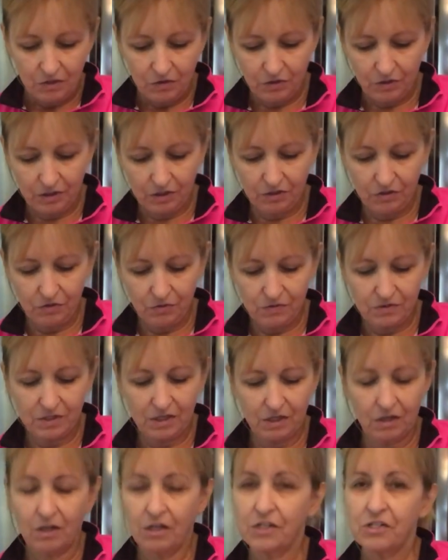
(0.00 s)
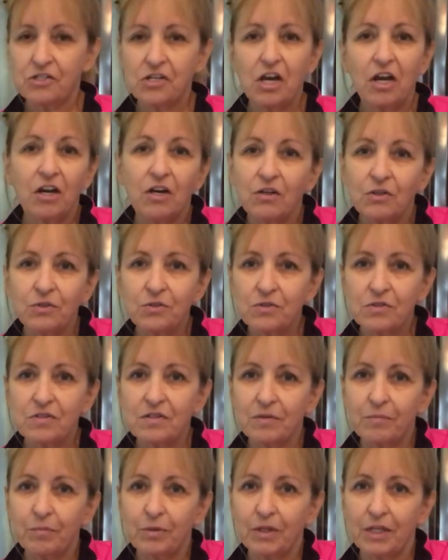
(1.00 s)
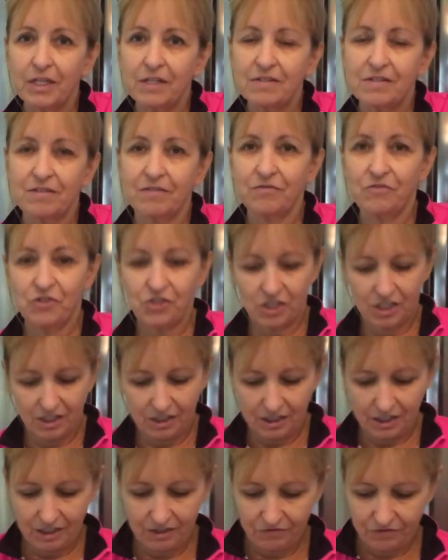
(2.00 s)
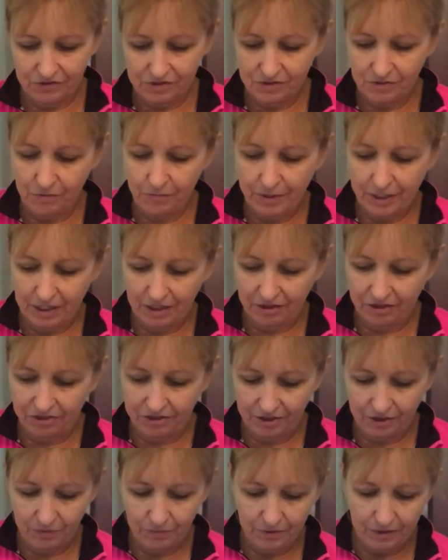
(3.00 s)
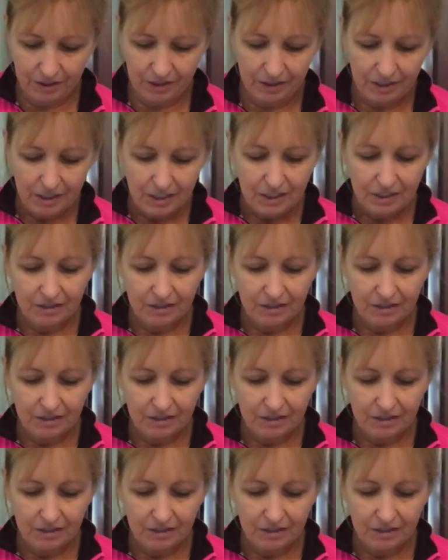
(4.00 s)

you can use it on toast in place of jelly if you make a thick one.